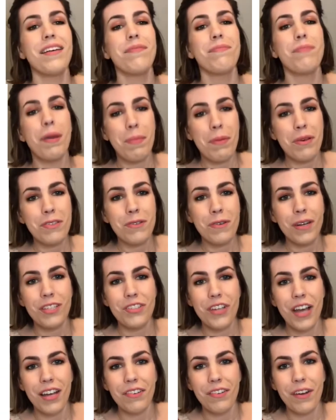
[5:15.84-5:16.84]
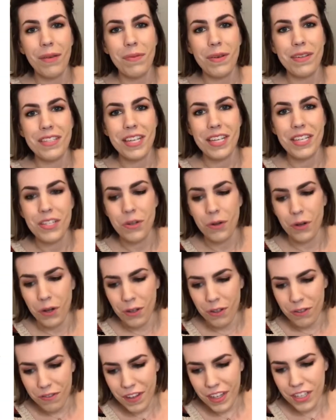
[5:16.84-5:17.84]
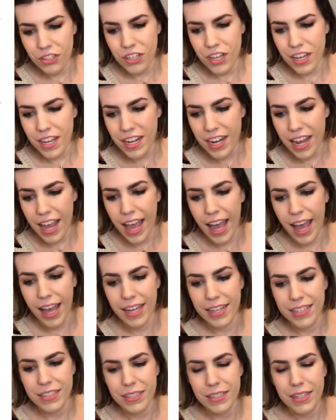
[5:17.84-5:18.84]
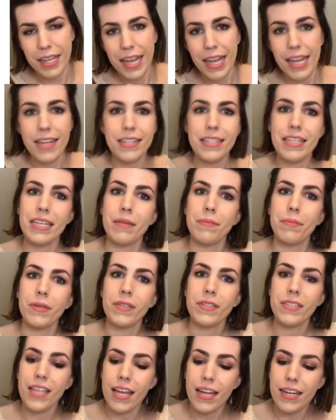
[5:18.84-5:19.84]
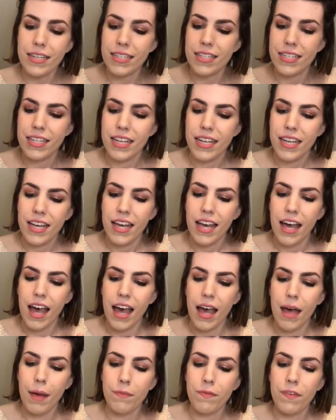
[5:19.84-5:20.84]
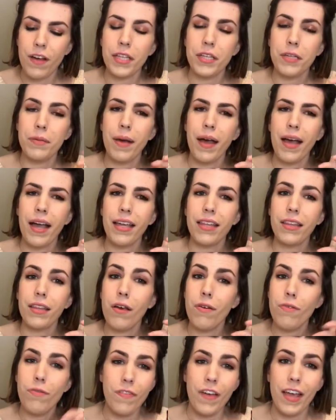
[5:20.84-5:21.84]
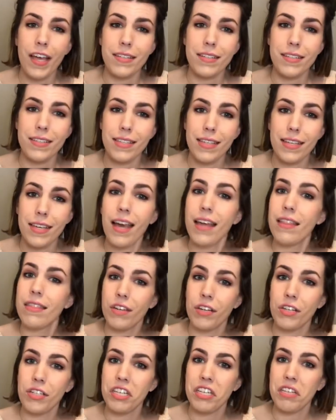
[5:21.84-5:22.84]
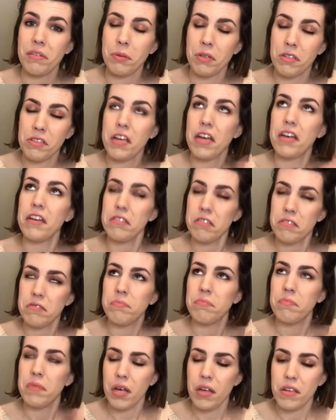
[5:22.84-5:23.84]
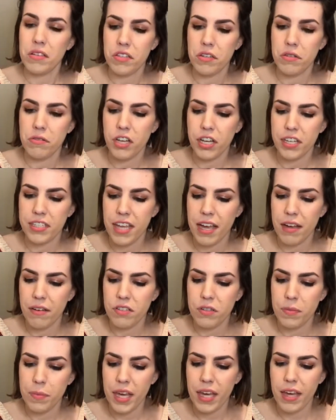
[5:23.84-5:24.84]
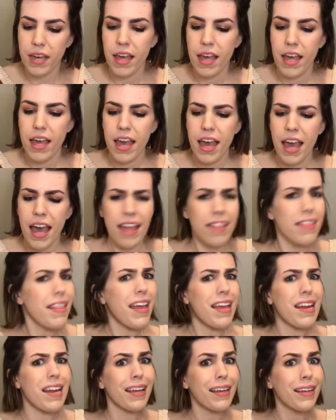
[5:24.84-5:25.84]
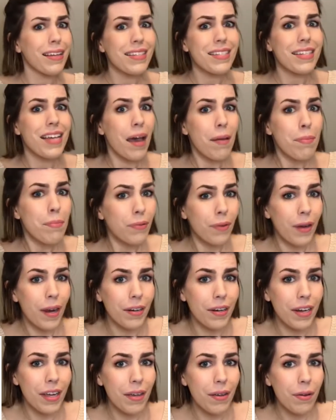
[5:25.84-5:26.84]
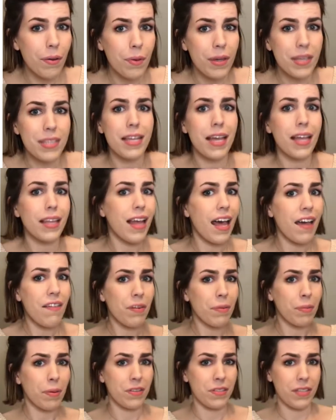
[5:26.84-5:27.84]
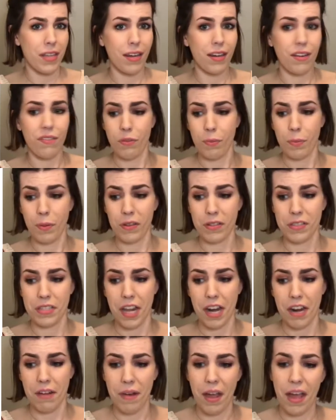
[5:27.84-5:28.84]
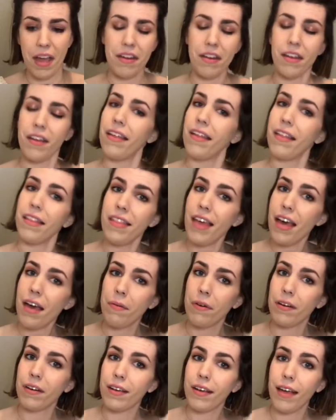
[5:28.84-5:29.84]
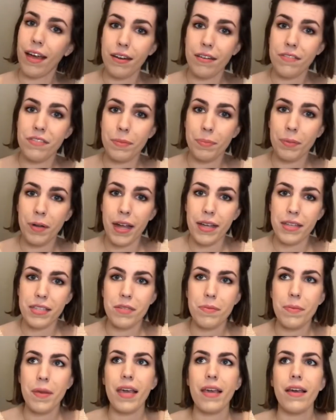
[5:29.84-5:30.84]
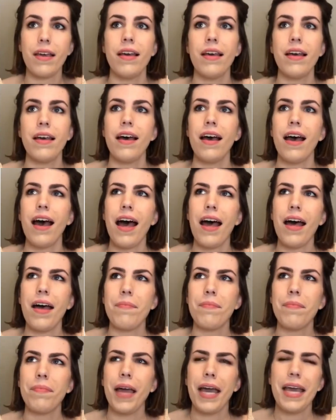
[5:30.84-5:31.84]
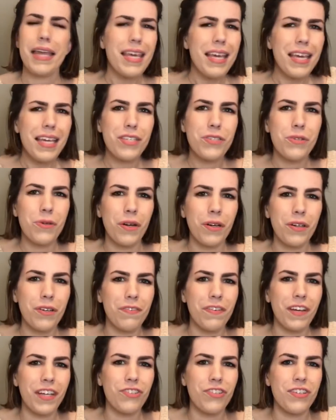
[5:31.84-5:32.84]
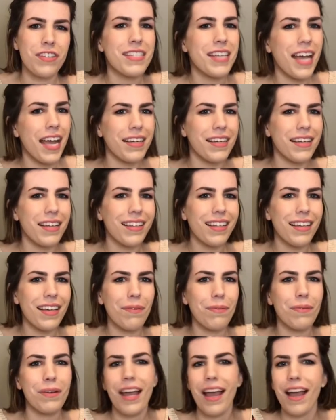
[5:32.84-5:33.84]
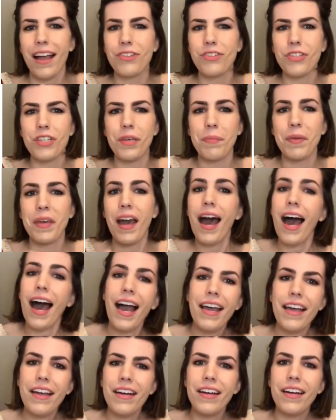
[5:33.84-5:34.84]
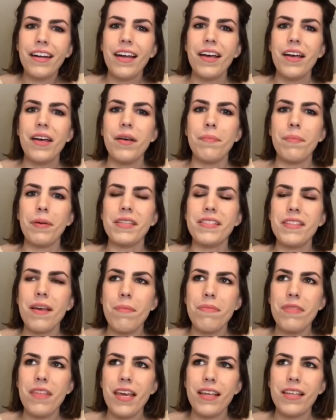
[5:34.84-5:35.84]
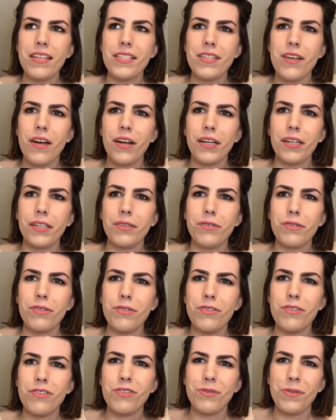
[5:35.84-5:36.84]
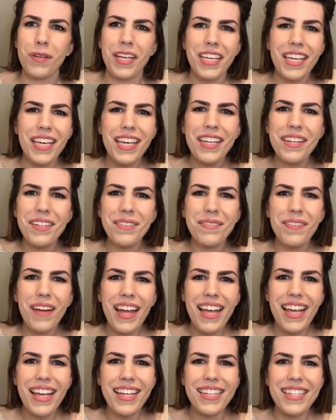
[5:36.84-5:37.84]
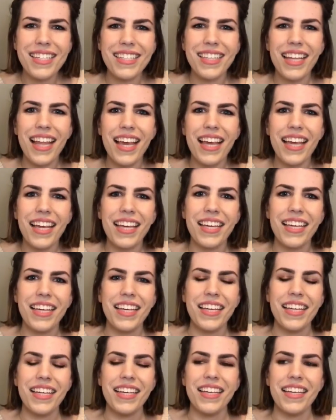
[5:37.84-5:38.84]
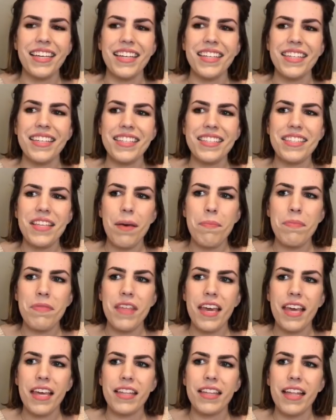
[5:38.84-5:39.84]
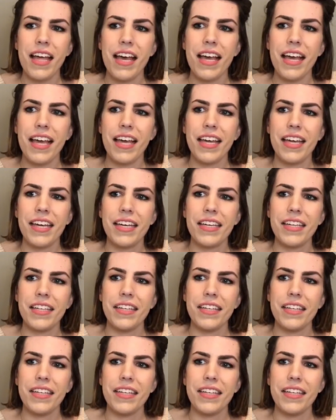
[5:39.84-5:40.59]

My most read genre was historical fiction at 18%, followed by low fantasy at 13%, also checks out to me. And then contemporary was 11% of the books that I read. That one kind of surprised me. I think historical fiction technically would actually be higher, but some things are tricky to rate, like something like